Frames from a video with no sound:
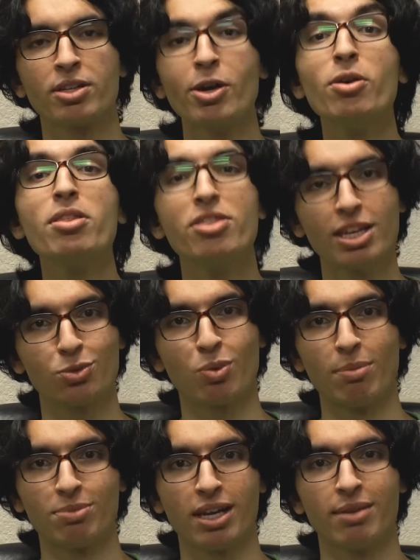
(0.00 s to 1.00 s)
Go to this
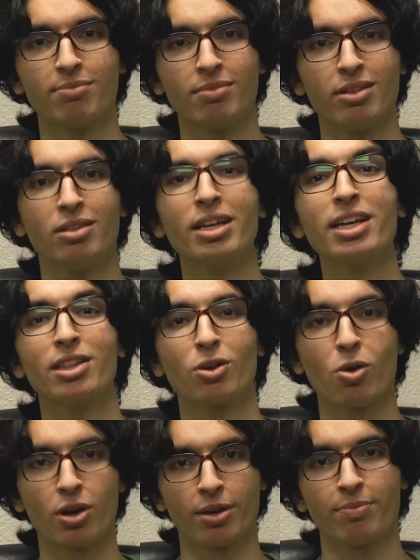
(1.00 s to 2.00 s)
website, link in the
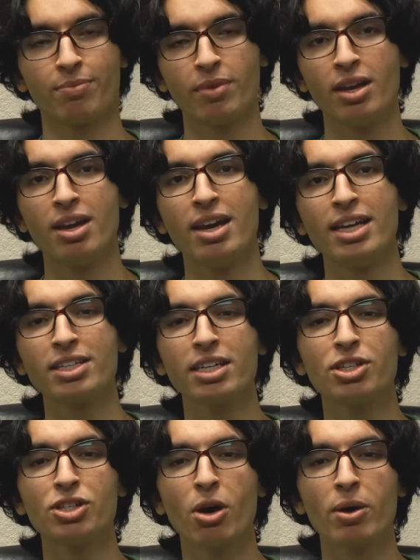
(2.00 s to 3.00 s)
corner. It's
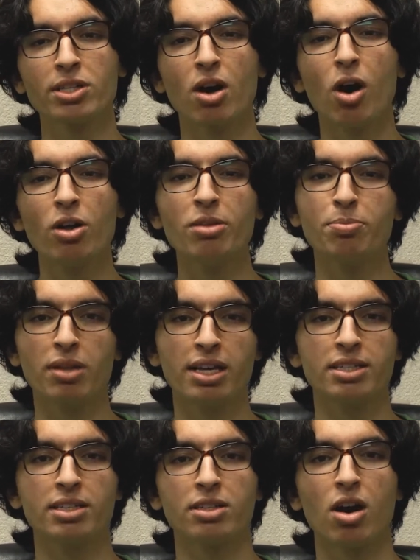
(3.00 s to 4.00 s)
going to show us all the
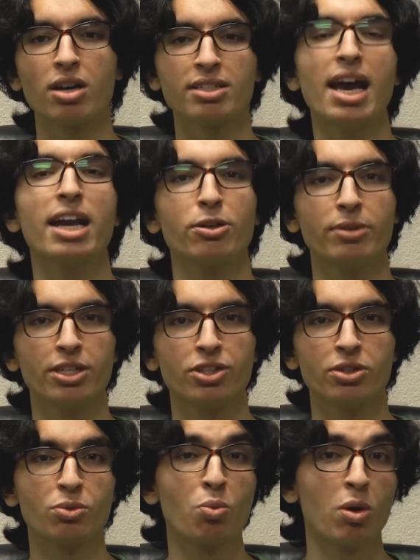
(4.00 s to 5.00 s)
places our data
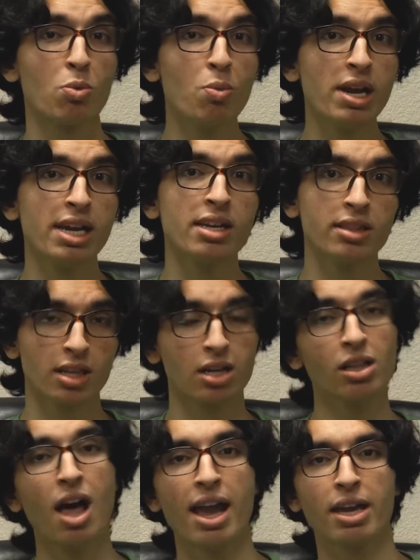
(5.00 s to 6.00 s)
reaches when we, the
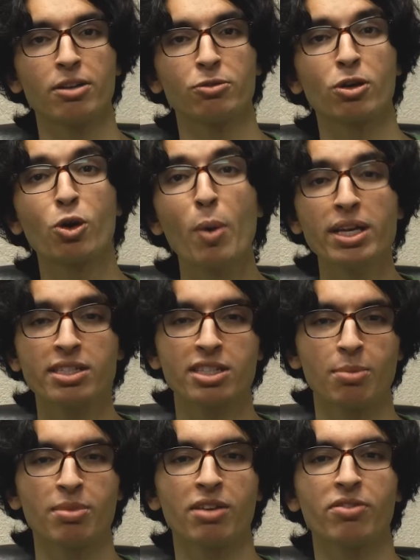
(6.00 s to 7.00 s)
client, request
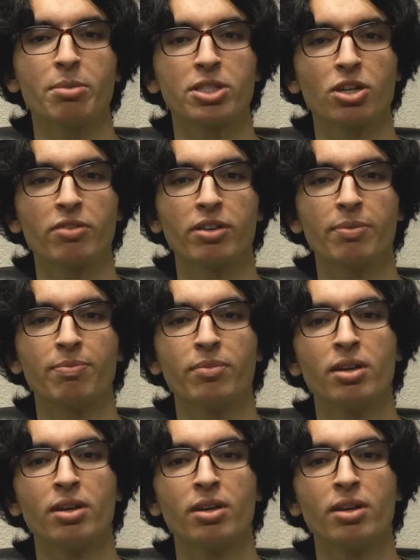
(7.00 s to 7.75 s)
something from a server.